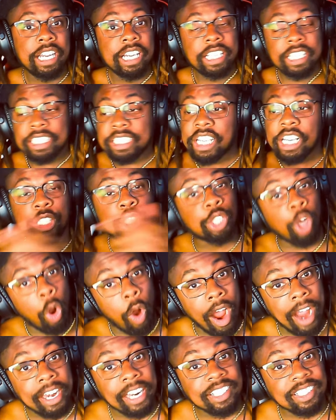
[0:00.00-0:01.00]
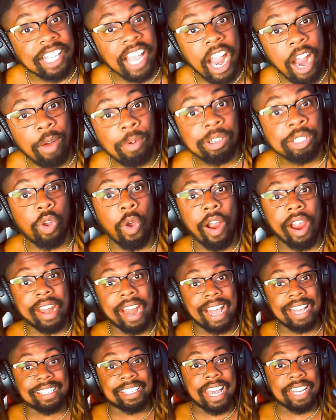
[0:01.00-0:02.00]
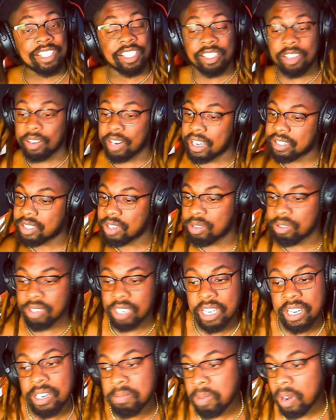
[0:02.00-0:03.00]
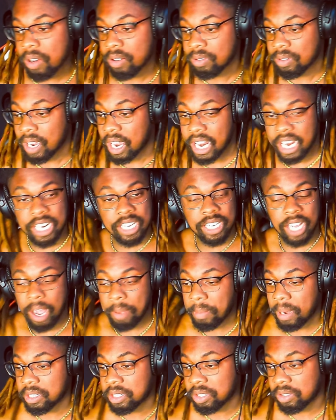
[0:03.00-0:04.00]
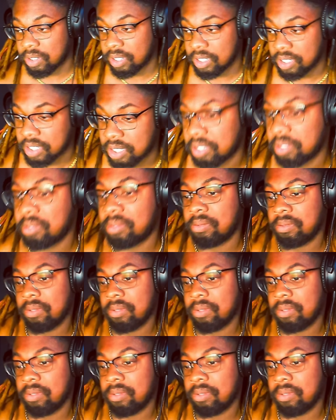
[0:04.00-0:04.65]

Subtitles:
to join a terrorist organization. Yo, that's OD, bro. Hey, I might join. Shoot.